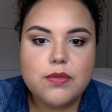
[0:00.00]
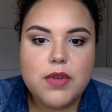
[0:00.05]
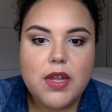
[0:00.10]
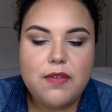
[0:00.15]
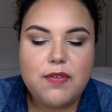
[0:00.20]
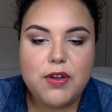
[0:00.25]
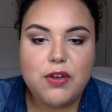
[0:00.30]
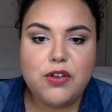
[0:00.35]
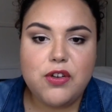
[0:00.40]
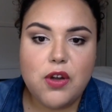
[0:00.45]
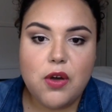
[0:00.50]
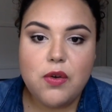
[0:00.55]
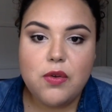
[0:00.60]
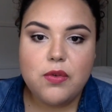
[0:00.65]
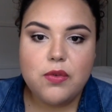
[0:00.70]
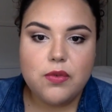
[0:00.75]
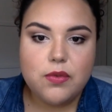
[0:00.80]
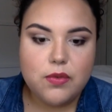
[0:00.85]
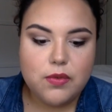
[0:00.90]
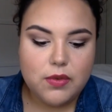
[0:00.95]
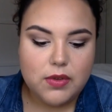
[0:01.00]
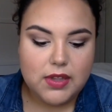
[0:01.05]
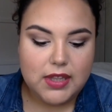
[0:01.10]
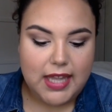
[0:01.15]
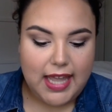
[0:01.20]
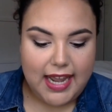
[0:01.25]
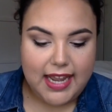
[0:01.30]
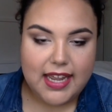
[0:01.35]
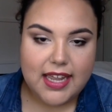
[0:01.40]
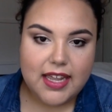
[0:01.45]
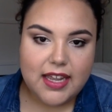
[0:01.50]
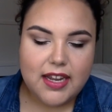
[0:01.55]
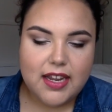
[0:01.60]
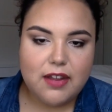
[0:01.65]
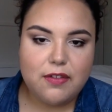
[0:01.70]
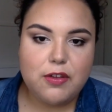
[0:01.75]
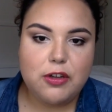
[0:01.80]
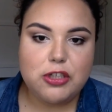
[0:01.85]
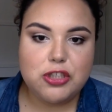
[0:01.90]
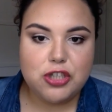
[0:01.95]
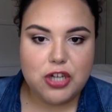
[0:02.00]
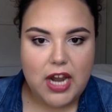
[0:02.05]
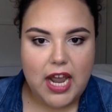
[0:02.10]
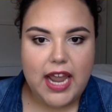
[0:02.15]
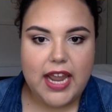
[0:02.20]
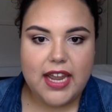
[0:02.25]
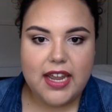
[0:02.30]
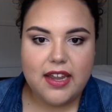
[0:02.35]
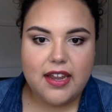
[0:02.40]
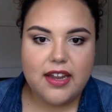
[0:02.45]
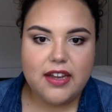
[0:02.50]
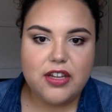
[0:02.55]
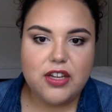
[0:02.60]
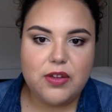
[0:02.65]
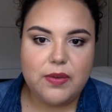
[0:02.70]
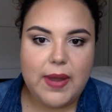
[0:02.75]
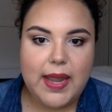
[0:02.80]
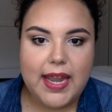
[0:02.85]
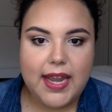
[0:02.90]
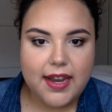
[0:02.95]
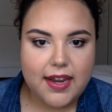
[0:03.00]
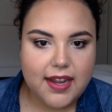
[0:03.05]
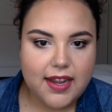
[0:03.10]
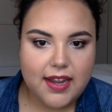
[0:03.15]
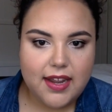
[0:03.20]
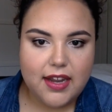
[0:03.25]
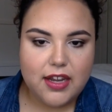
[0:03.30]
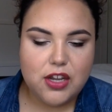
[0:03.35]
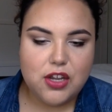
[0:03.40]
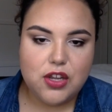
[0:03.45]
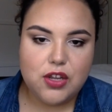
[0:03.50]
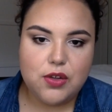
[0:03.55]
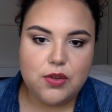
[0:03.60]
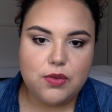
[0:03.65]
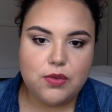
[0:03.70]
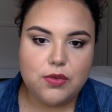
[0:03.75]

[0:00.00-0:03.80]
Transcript: If you don't like it, if you try it and you hate it and